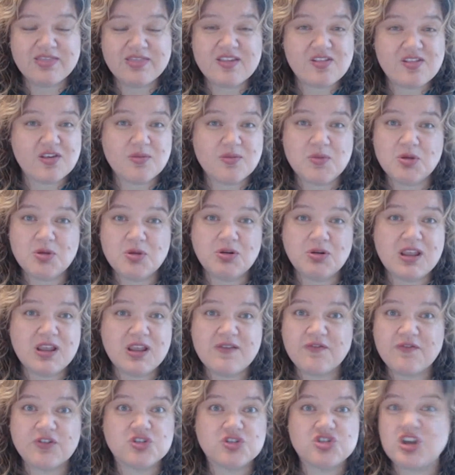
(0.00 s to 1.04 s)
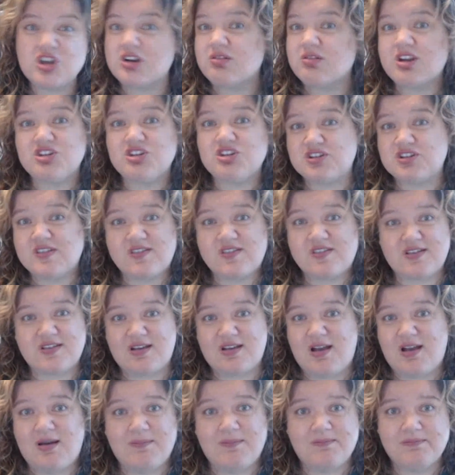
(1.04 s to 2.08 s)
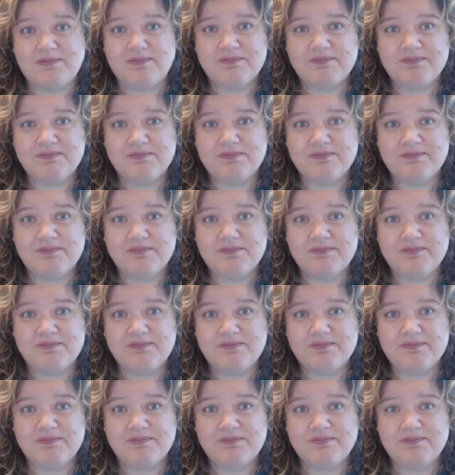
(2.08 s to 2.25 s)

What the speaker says: in this community for generations to come.